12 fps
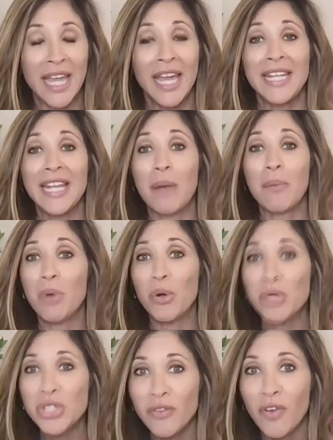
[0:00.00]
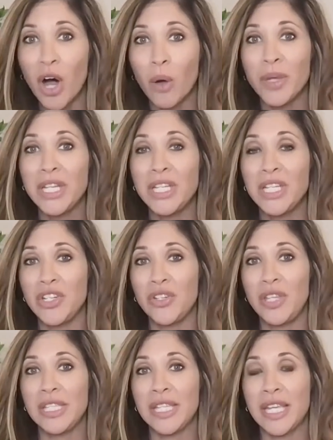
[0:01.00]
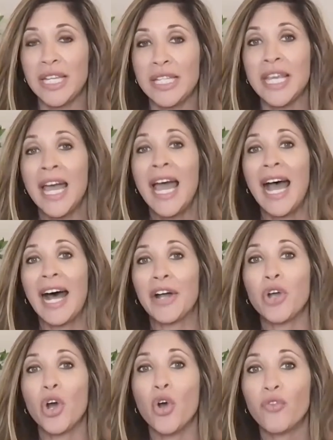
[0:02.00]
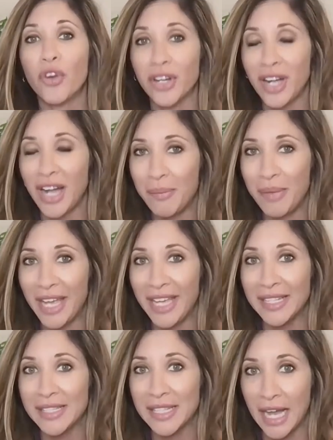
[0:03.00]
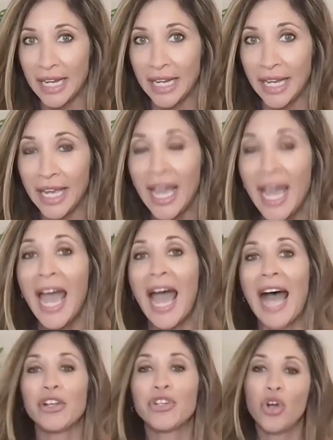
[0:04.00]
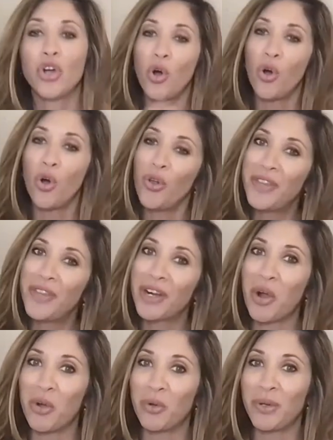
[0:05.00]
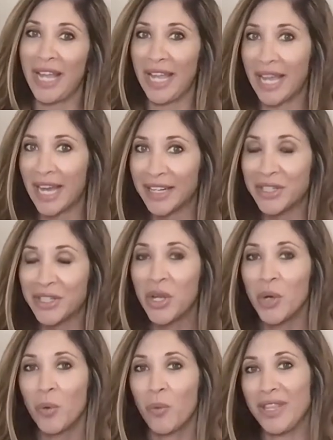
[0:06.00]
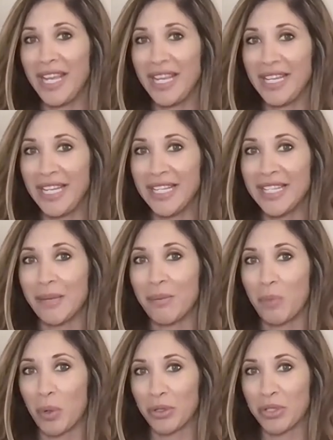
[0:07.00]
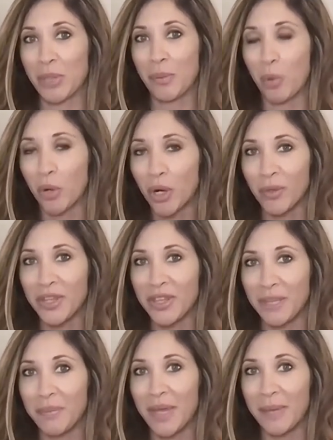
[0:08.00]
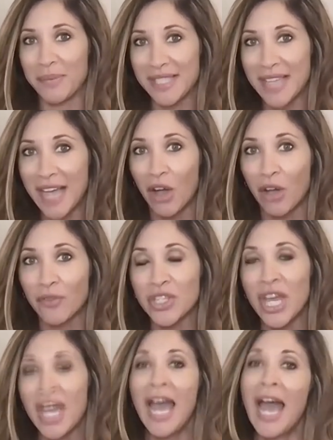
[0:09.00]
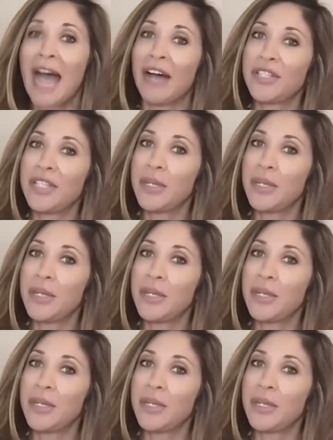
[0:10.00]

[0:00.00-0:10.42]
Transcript: Now, most of all, we teach these kids how to overcome anxiety, how to hold their own hand when they need some moral support within themselves, how to